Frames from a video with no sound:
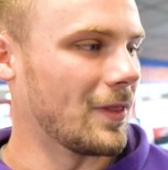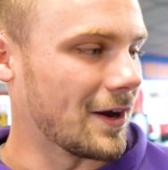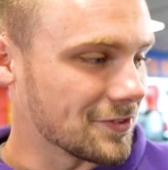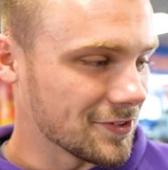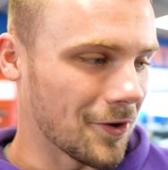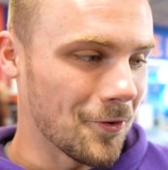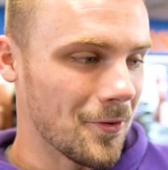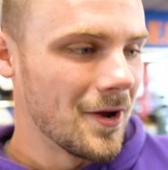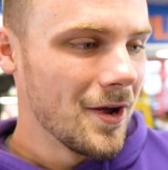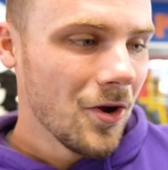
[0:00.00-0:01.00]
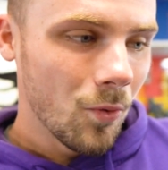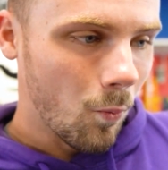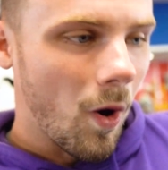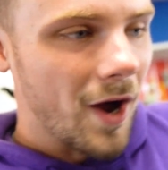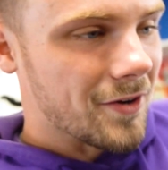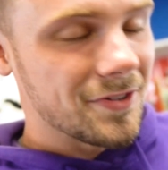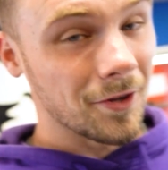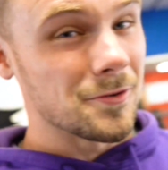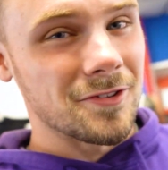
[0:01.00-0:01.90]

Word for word: They are so wide, so